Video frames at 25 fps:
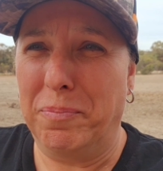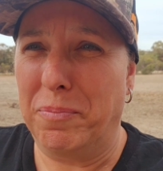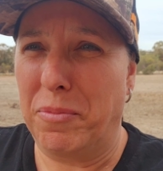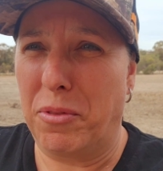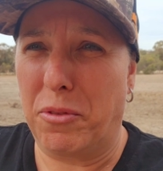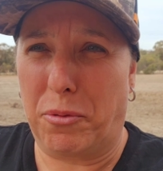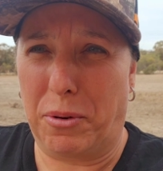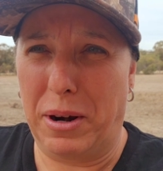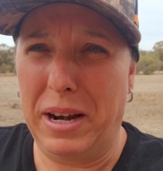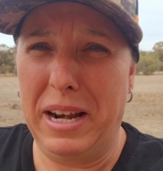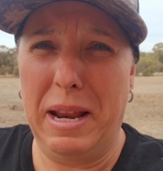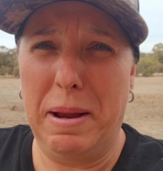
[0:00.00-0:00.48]

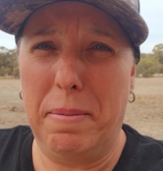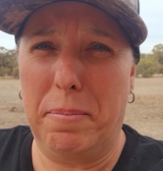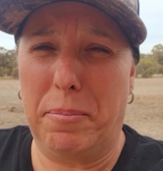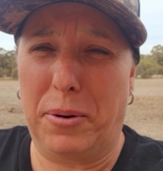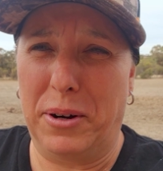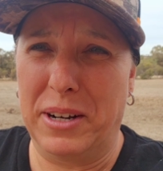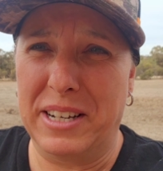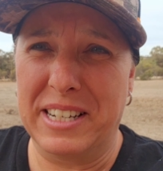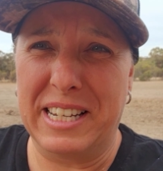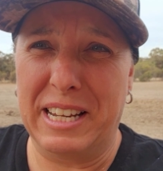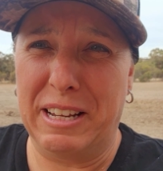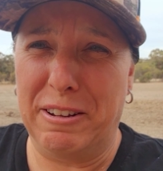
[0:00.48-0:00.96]
3D
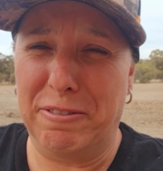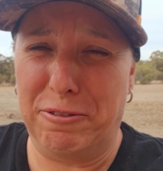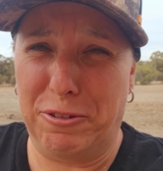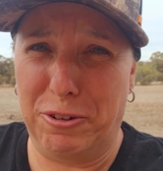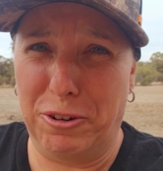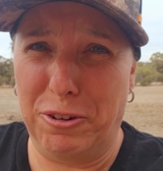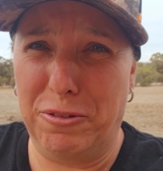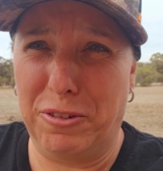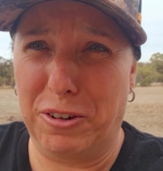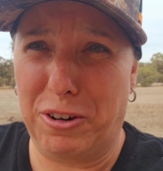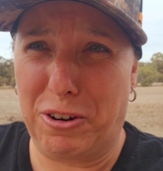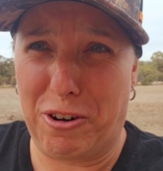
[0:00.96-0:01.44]
printing
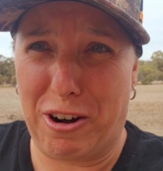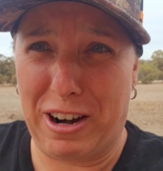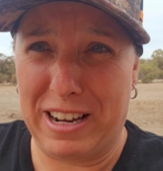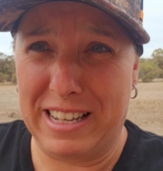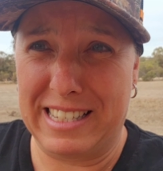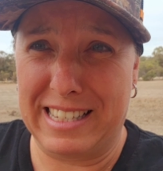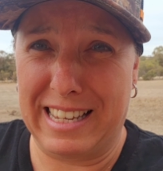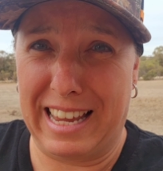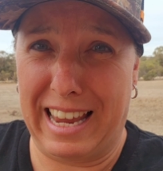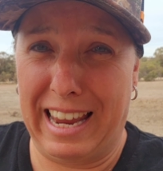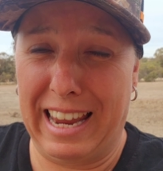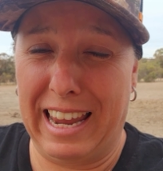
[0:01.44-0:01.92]
food, for
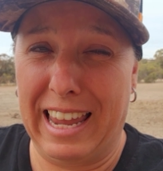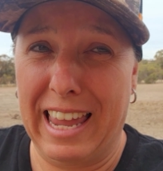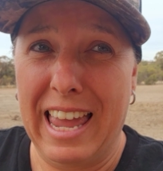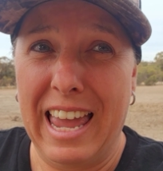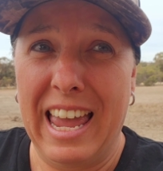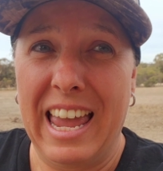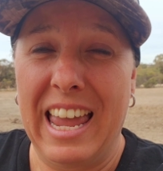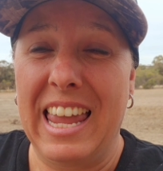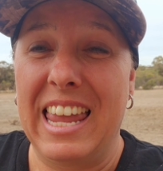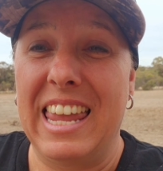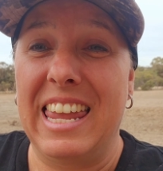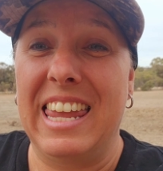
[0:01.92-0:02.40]
Christ's sake.
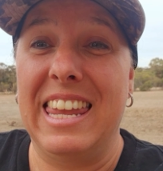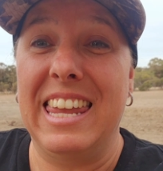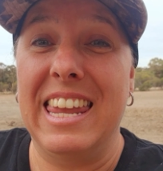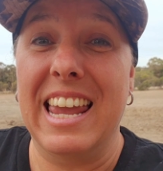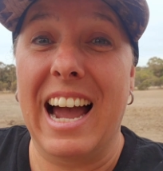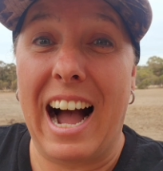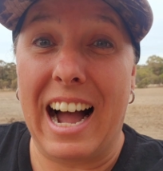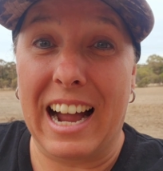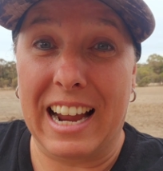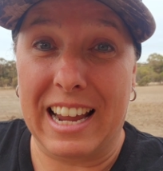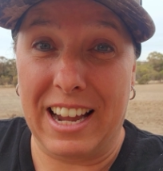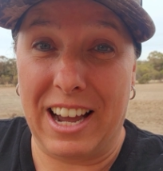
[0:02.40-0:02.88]

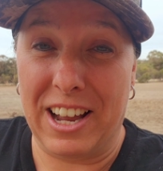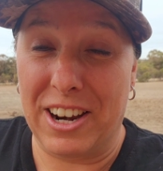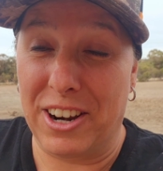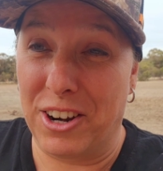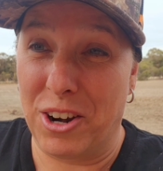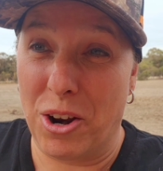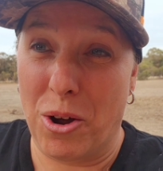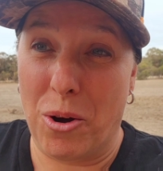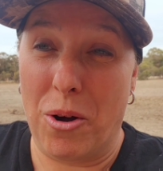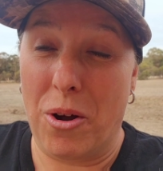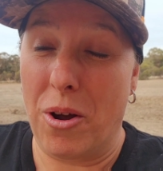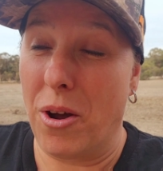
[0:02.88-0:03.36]
Yuck. I don't
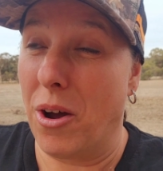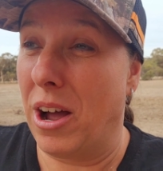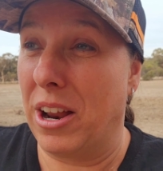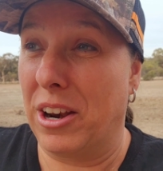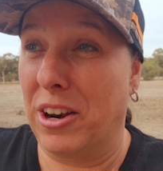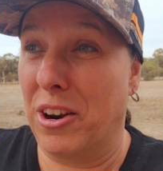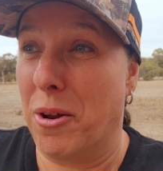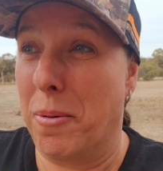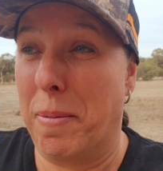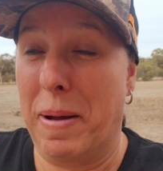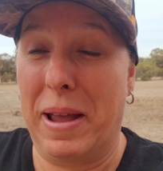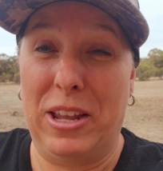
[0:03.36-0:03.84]
know
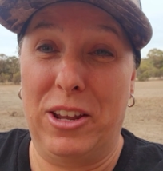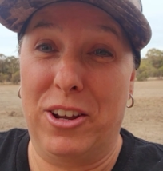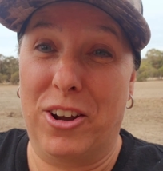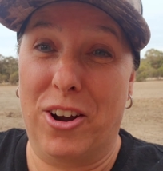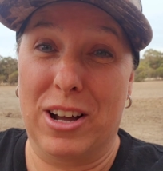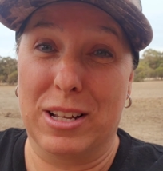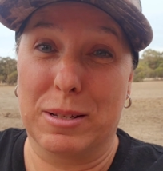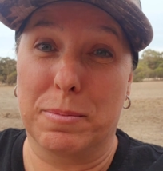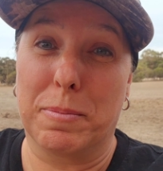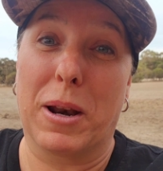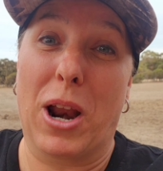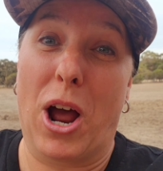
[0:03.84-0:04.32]
about you
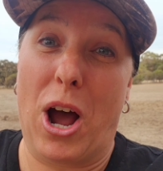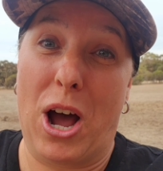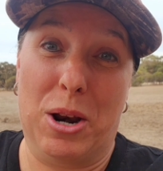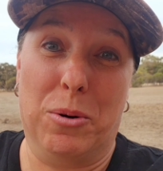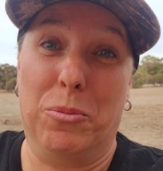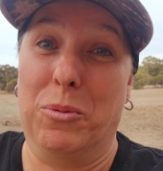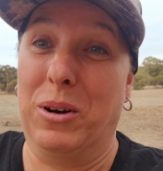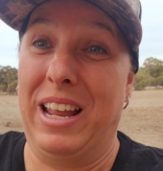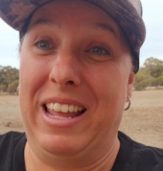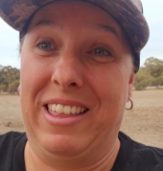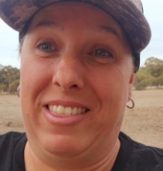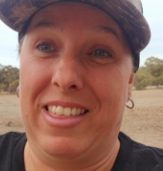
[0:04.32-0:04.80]
guys, but I don't
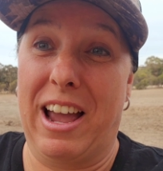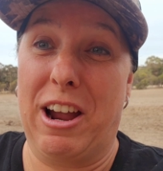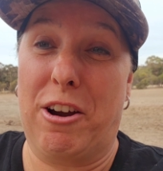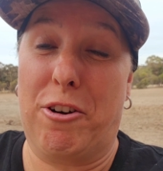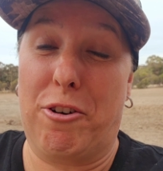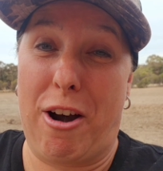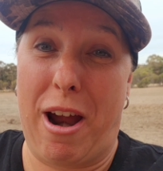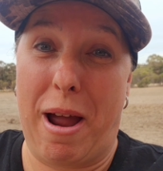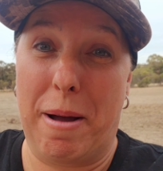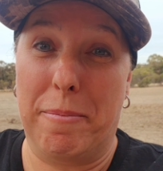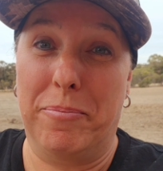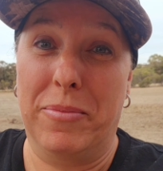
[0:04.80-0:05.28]
want to eat that
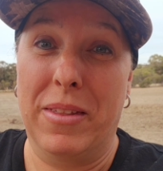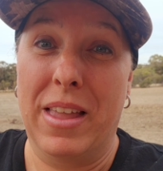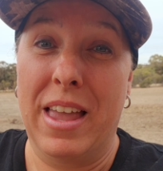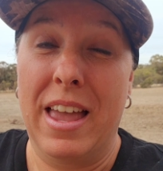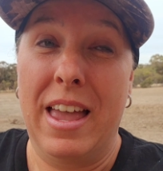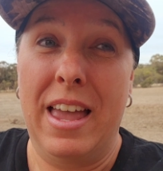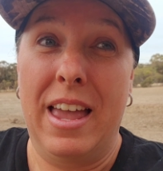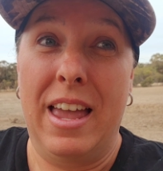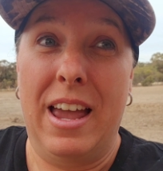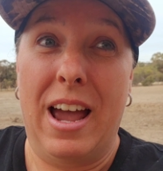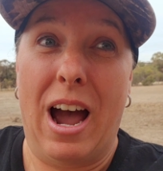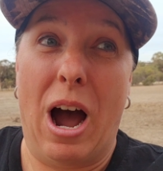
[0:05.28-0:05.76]
crap.
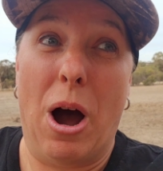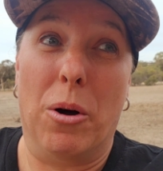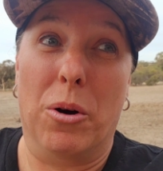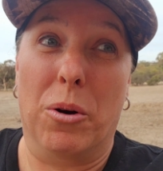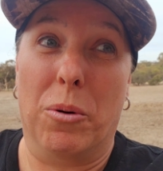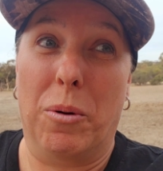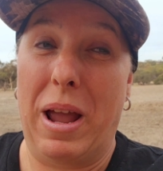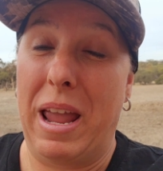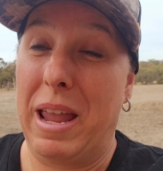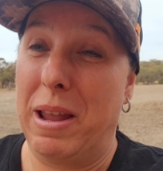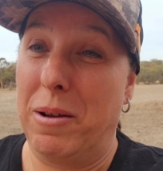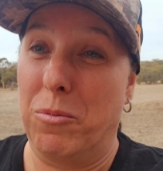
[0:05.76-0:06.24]
I want
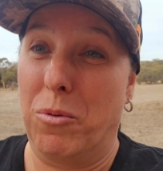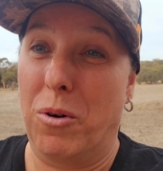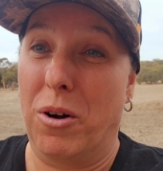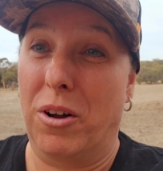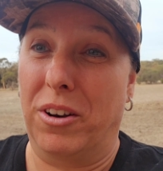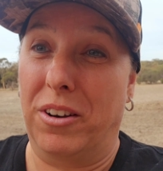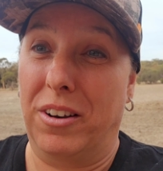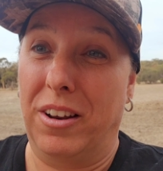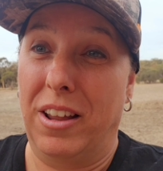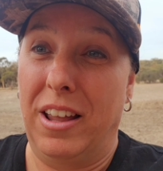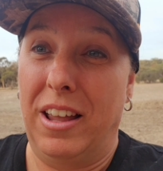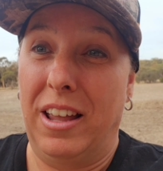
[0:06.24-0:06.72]
to eat what
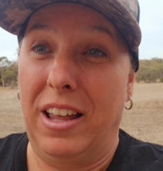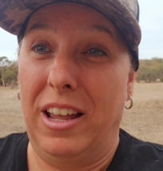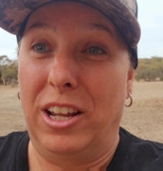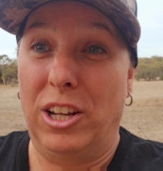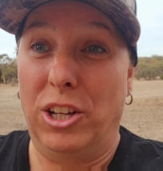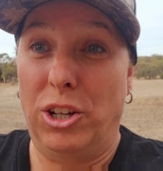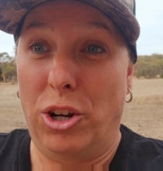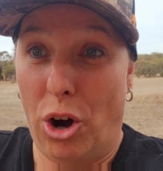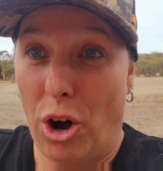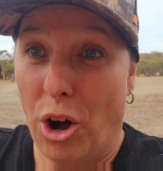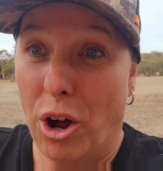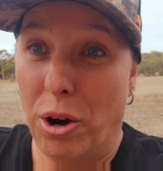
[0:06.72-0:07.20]

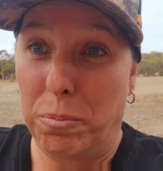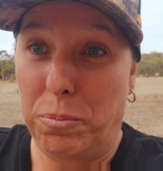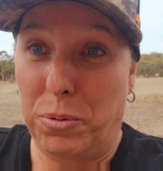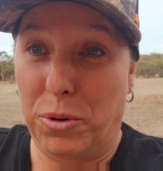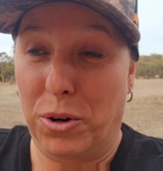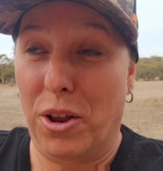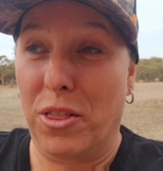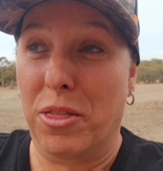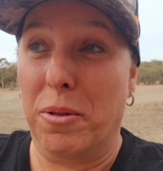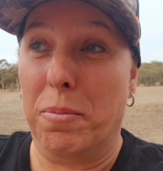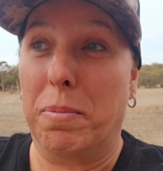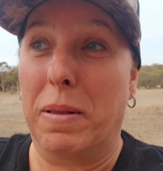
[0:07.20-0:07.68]
God put
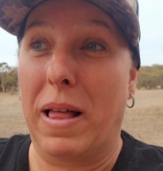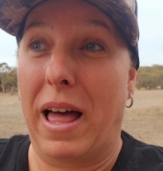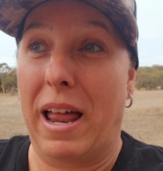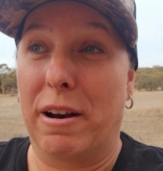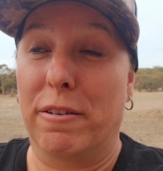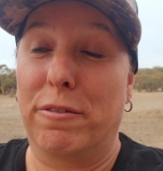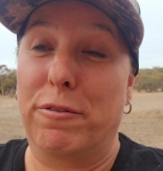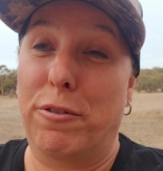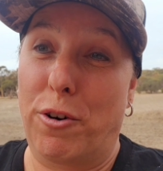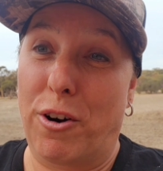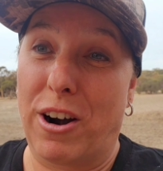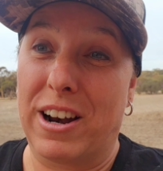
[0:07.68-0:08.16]
on the
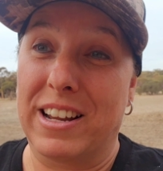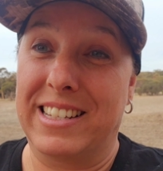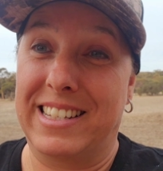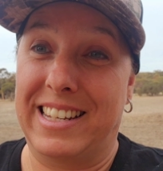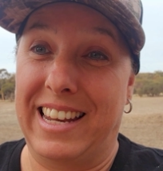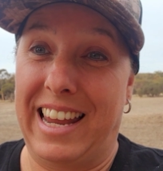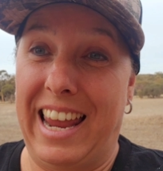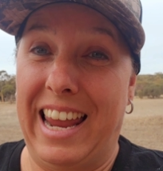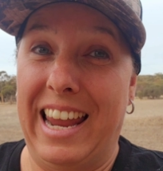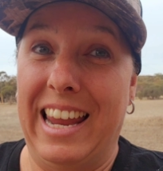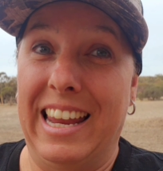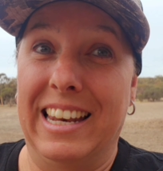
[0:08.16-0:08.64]
planet for us to
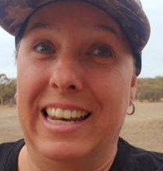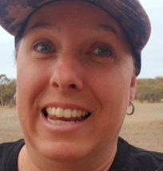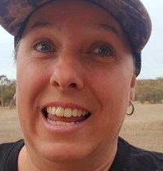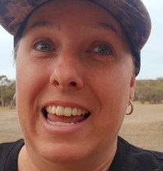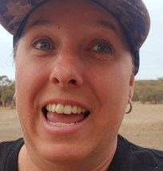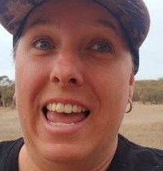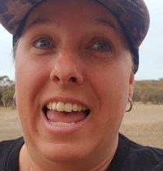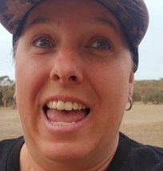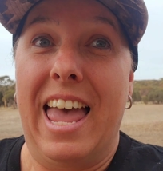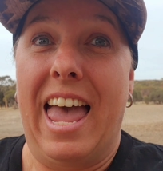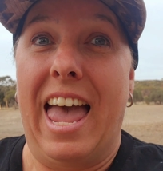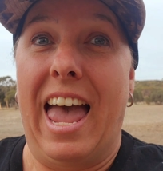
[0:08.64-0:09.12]
eat,
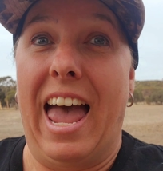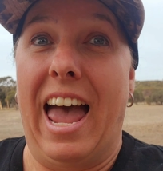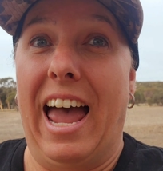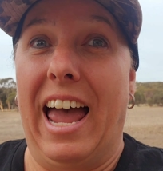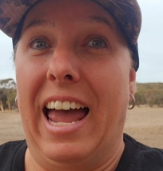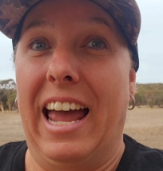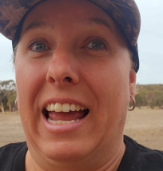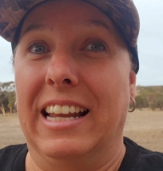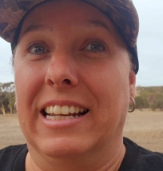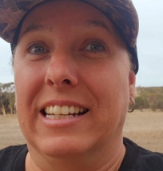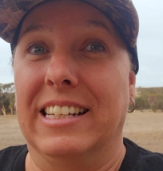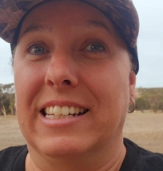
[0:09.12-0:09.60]

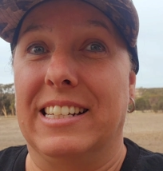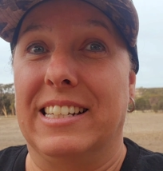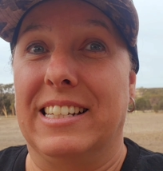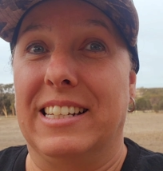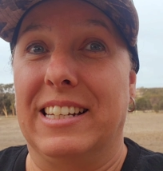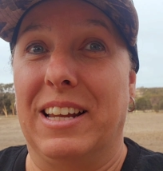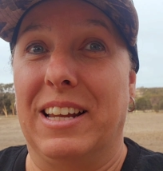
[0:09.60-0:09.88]
and